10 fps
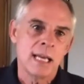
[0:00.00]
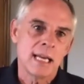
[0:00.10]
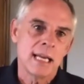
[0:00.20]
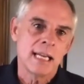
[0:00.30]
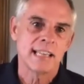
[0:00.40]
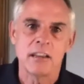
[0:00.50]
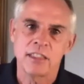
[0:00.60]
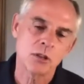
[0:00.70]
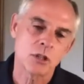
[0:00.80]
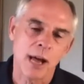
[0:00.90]

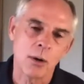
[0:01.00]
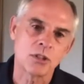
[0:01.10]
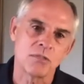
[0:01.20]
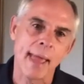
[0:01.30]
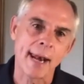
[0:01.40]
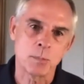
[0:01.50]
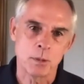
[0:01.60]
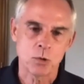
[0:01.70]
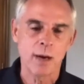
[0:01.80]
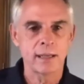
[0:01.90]
10,000 hours of management
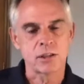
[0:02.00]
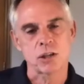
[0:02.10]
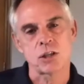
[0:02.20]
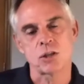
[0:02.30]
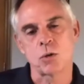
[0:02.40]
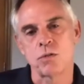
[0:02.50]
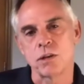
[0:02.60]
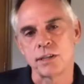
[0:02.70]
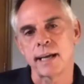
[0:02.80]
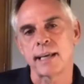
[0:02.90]
training sessions over a
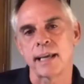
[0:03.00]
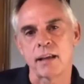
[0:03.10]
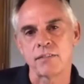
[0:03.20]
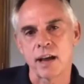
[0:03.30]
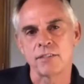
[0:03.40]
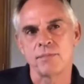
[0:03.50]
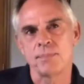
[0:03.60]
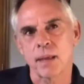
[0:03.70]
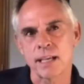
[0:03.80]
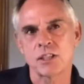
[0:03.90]
decade, I
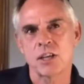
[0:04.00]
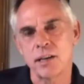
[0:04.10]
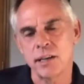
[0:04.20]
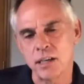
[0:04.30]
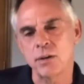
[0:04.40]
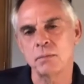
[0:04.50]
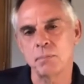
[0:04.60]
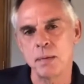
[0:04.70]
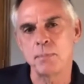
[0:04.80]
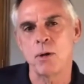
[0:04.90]
started hearing
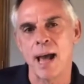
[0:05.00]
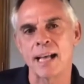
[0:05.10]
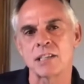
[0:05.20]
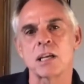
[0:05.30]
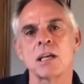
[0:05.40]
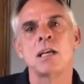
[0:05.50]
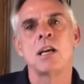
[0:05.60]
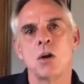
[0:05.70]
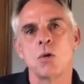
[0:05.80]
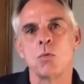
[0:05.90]
people ask
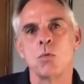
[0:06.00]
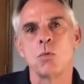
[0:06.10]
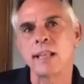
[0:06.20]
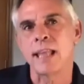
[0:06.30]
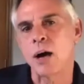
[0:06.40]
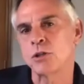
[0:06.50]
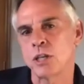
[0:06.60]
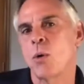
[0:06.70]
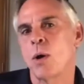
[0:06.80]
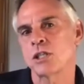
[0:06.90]
really lousy
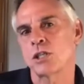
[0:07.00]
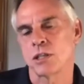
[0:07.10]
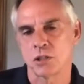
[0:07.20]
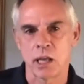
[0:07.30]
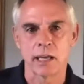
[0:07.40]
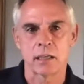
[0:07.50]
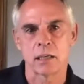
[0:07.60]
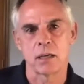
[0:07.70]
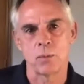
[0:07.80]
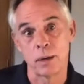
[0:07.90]
questions like,
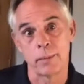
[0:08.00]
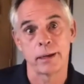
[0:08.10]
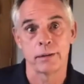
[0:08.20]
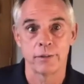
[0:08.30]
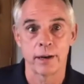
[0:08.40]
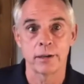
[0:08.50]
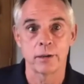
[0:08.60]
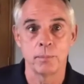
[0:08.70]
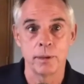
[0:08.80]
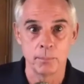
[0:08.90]
when am I going to find
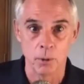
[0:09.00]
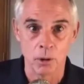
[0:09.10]
good people?